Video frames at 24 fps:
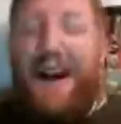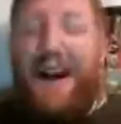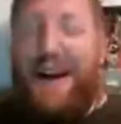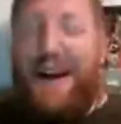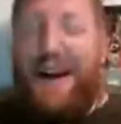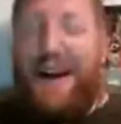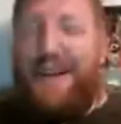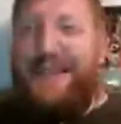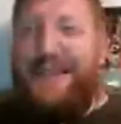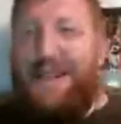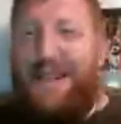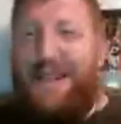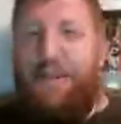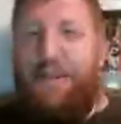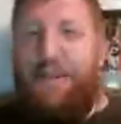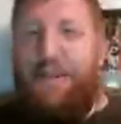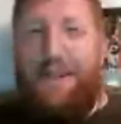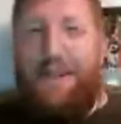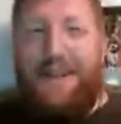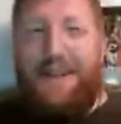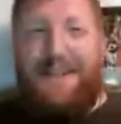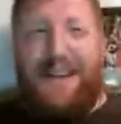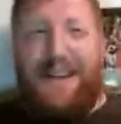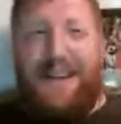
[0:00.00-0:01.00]
it's going to take me
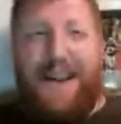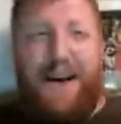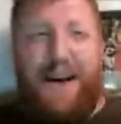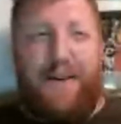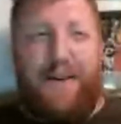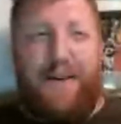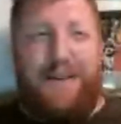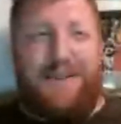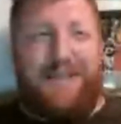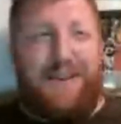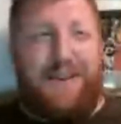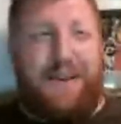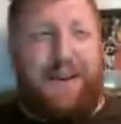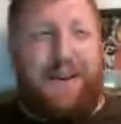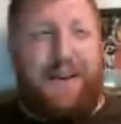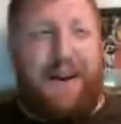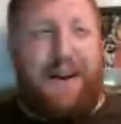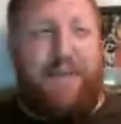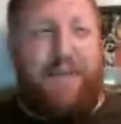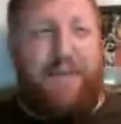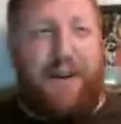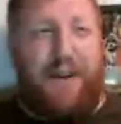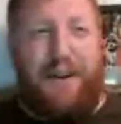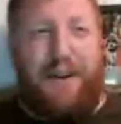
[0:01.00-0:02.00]
about 10 hours. So
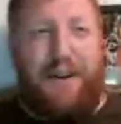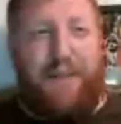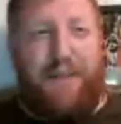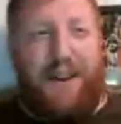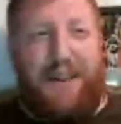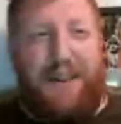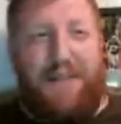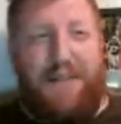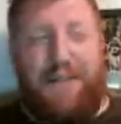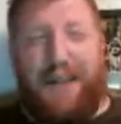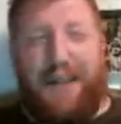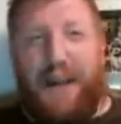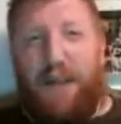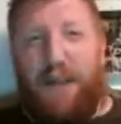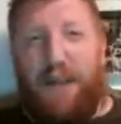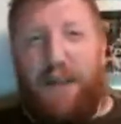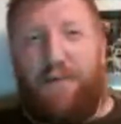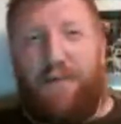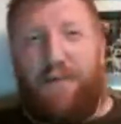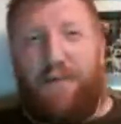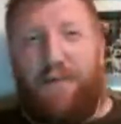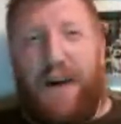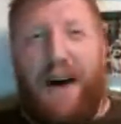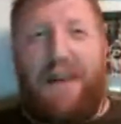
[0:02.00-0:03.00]
I figured if I leave at like
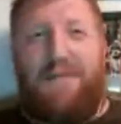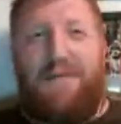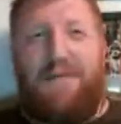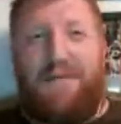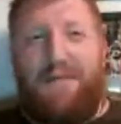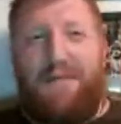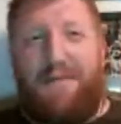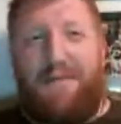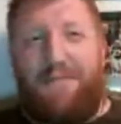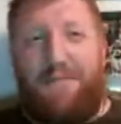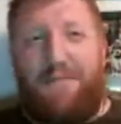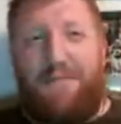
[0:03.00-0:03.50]
5,